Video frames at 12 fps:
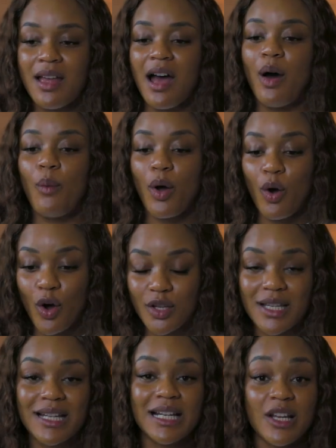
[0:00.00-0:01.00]
And we're
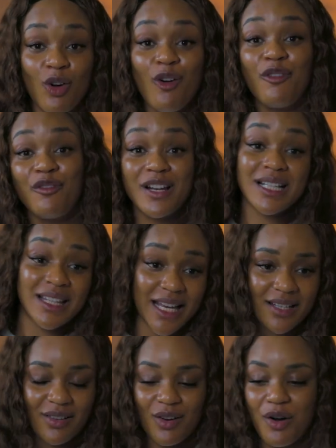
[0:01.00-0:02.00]
constantly
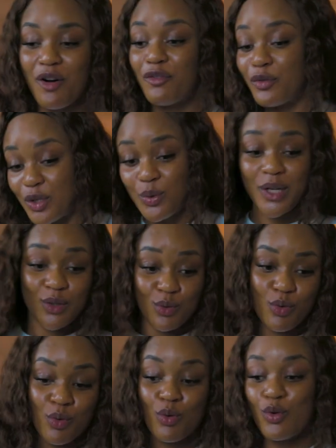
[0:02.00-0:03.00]
conflicted of which way to
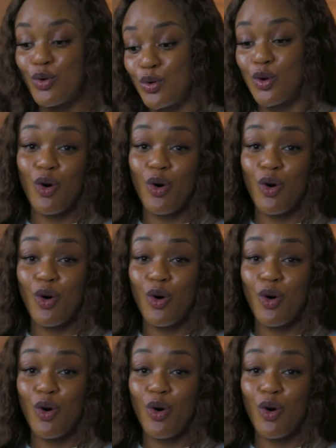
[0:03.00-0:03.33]
go, good